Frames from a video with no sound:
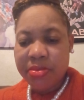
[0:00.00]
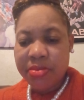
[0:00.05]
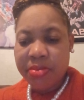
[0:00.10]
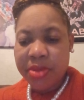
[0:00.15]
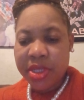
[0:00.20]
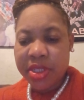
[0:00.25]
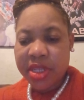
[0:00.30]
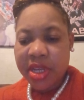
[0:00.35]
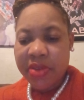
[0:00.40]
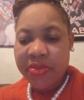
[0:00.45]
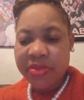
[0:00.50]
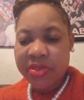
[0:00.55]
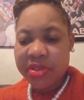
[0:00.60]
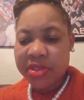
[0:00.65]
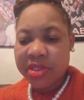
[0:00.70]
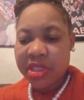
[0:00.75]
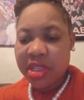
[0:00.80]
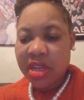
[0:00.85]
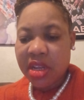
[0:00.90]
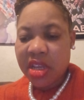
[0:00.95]

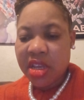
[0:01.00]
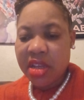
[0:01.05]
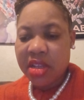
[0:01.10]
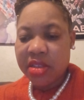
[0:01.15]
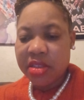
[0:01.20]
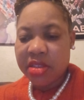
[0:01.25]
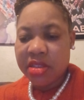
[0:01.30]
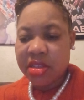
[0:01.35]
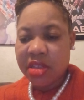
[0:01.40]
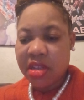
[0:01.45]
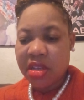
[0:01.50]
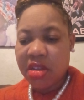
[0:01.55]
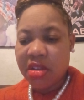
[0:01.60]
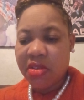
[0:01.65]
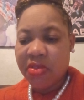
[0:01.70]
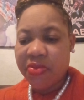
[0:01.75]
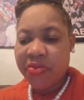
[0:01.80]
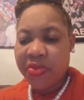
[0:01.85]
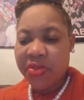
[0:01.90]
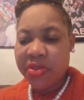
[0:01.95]
Metaverse land
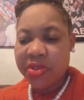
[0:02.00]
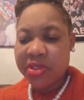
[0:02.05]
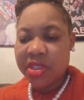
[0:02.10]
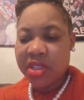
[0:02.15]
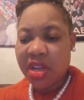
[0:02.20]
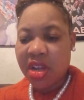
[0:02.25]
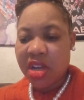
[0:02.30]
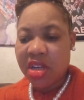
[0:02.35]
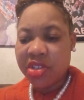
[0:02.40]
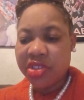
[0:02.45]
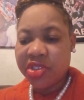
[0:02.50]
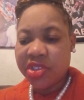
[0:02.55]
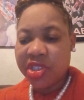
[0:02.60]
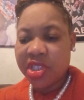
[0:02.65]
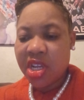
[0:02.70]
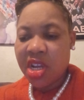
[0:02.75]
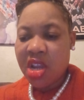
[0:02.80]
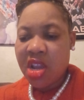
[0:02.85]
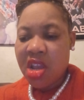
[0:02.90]
sale first launch,